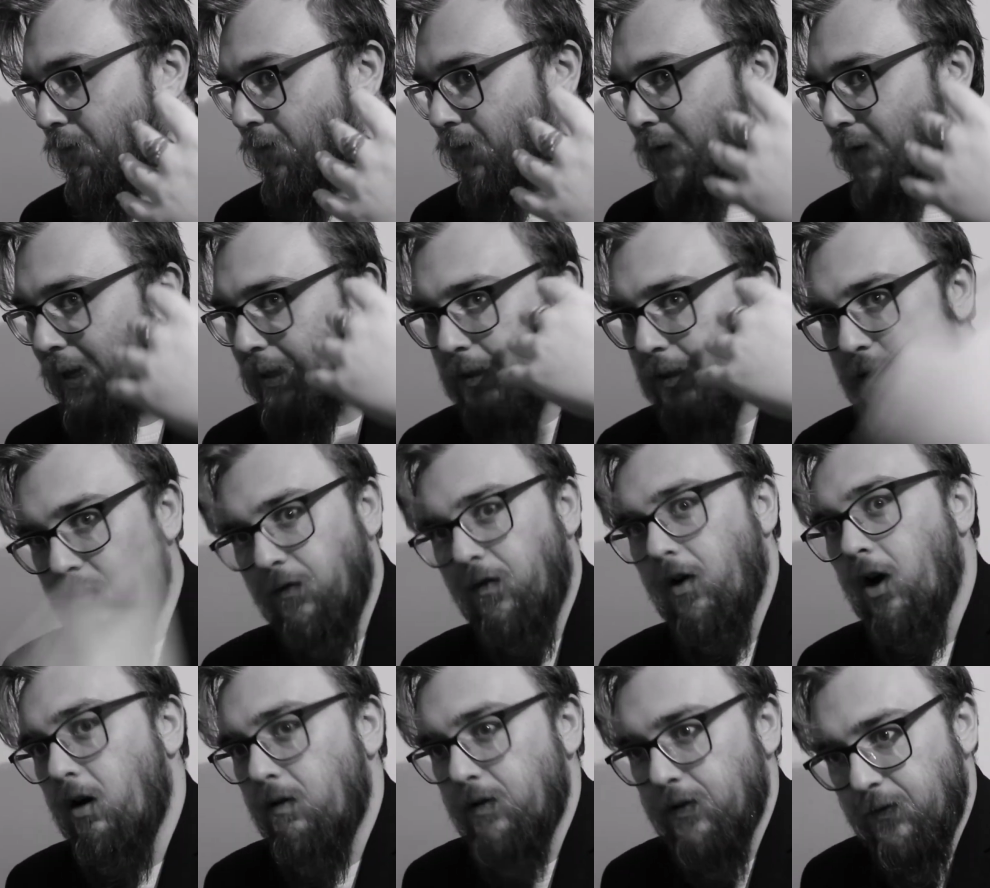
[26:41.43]
That's as
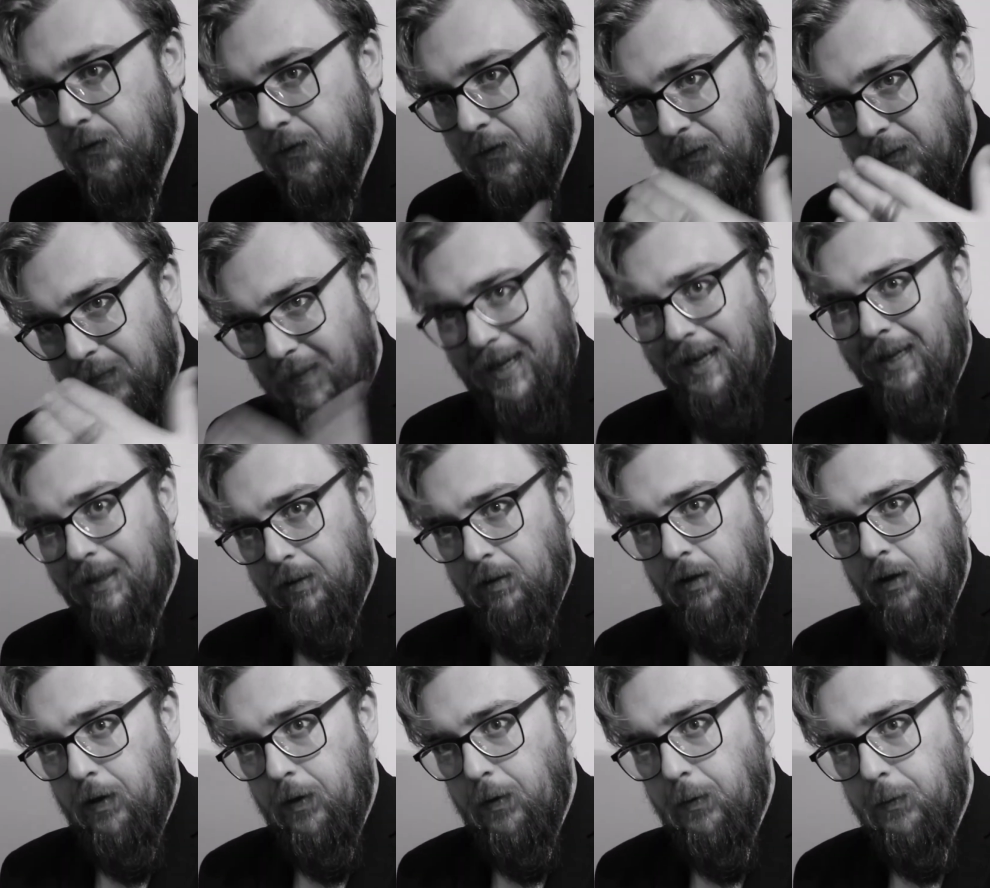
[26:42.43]
far as that
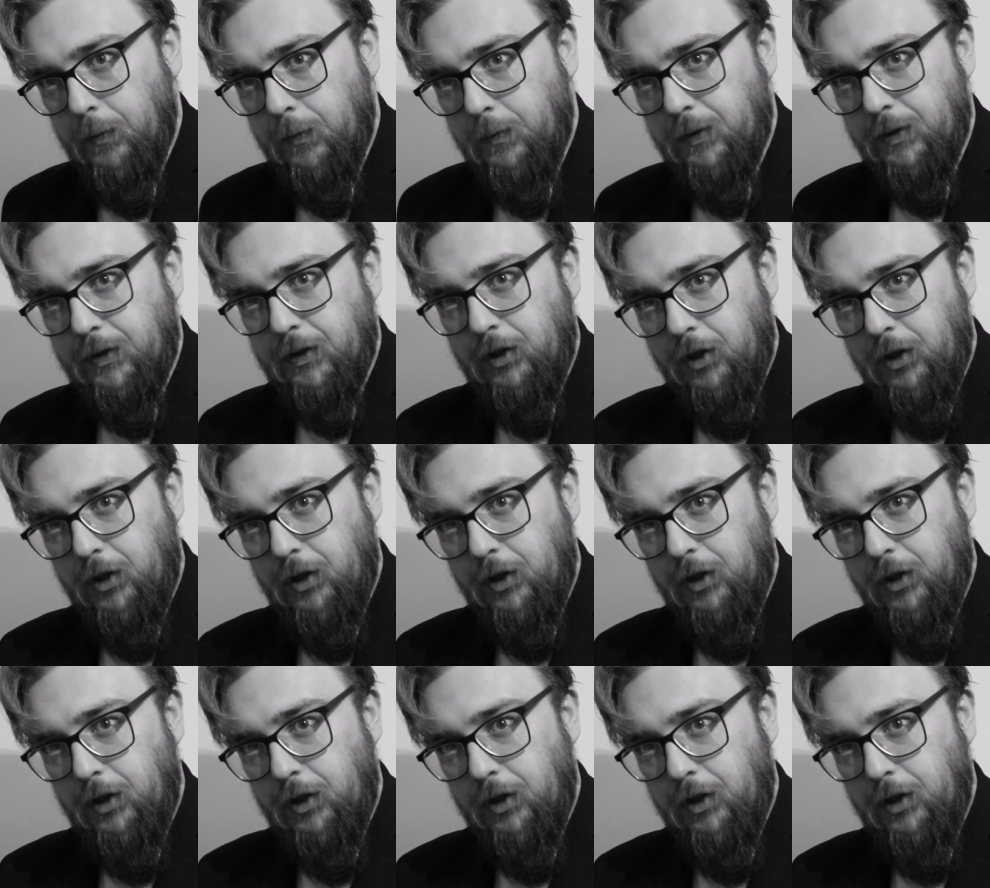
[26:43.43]
goes.